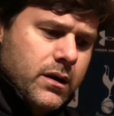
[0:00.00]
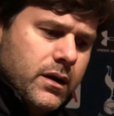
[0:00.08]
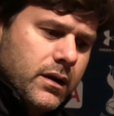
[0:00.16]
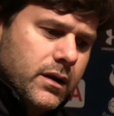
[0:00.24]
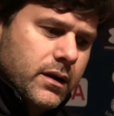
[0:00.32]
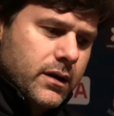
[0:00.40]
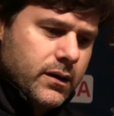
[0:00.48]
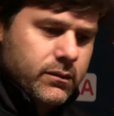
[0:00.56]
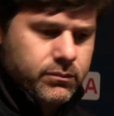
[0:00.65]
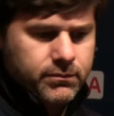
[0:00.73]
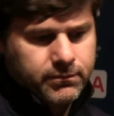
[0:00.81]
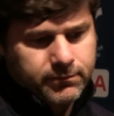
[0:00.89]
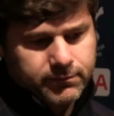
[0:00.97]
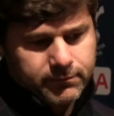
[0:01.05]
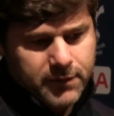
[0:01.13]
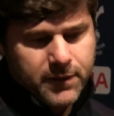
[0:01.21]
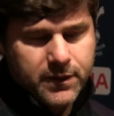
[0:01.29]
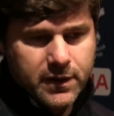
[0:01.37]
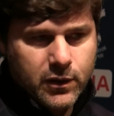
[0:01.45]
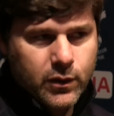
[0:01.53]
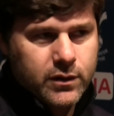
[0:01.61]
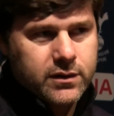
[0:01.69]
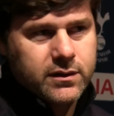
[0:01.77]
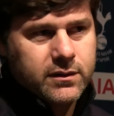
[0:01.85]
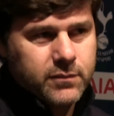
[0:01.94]
Uh, maybe it
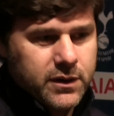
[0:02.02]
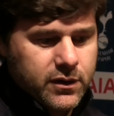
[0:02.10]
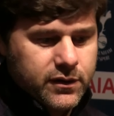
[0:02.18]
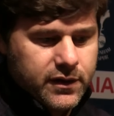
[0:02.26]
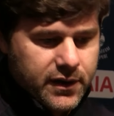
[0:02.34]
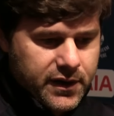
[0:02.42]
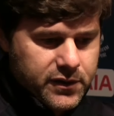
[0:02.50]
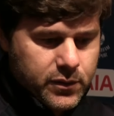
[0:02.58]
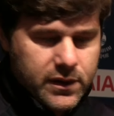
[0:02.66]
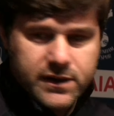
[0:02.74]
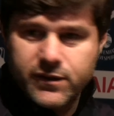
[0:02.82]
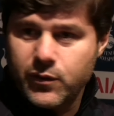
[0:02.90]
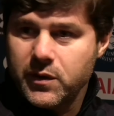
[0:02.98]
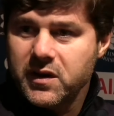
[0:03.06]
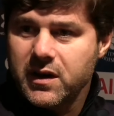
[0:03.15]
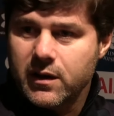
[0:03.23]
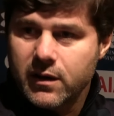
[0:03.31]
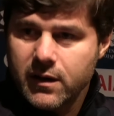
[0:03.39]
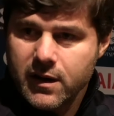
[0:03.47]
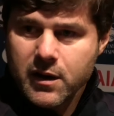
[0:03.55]
looks because the result is 3 0.